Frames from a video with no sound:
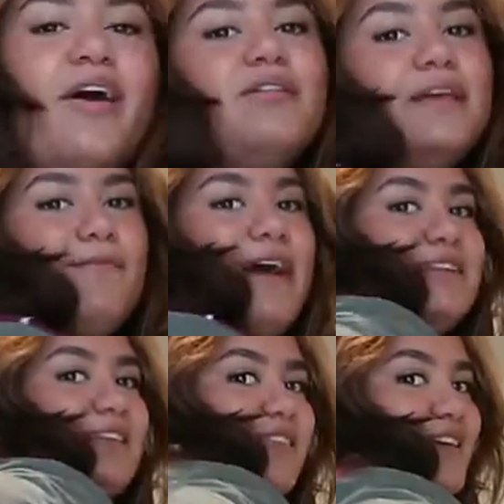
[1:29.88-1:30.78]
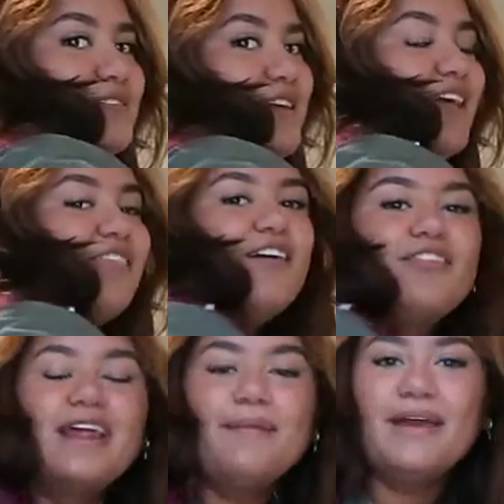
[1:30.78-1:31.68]
So I only packed the things that I thought
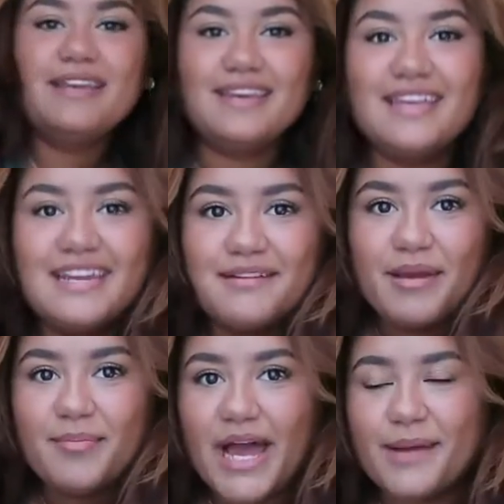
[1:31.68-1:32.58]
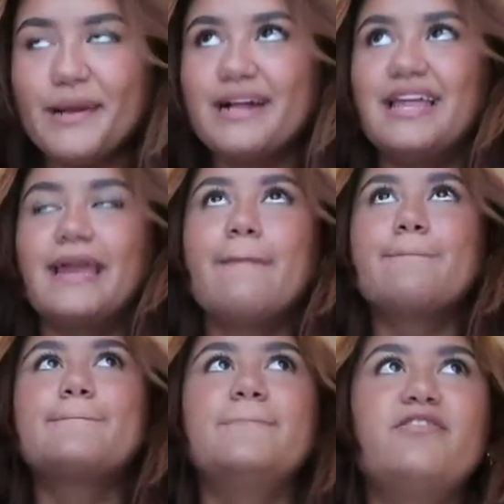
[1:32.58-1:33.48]
that I might need in my backpack, like
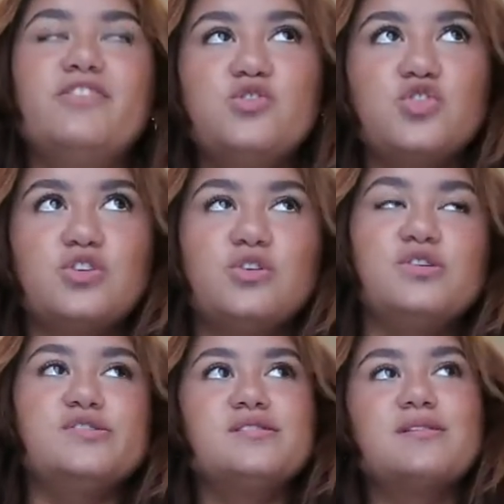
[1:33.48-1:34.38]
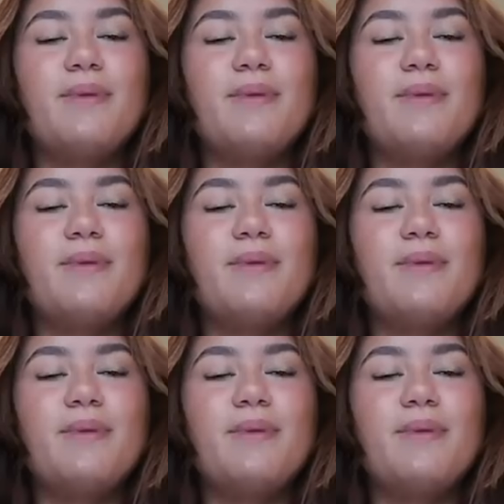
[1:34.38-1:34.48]
a few journals,